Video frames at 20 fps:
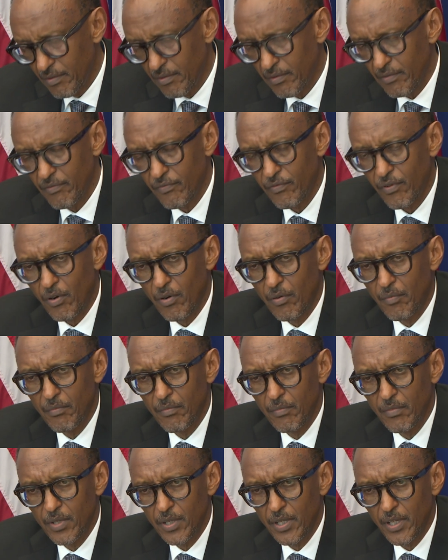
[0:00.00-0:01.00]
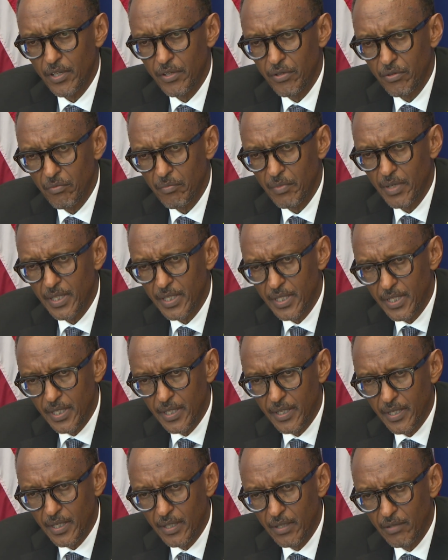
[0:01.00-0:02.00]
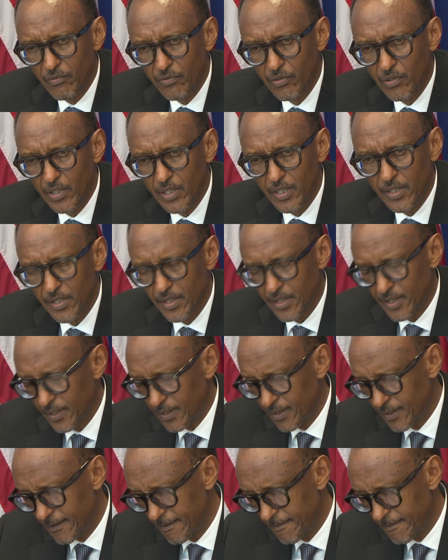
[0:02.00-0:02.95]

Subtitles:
from a humanitarian focus